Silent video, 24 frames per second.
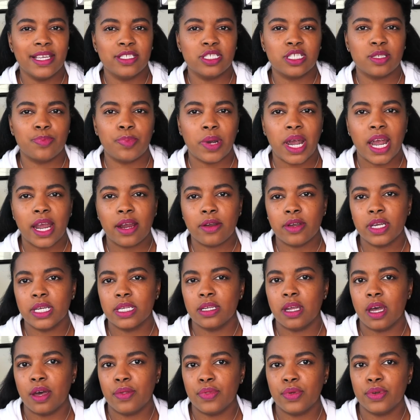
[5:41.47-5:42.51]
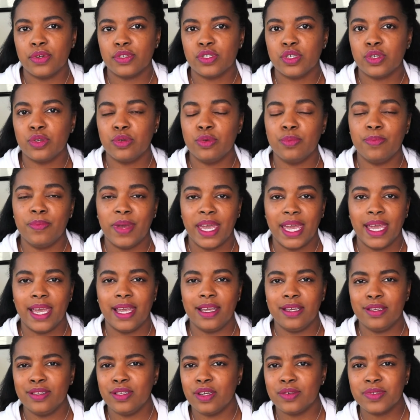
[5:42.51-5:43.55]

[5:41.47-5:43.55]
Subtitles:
inspiring others who may,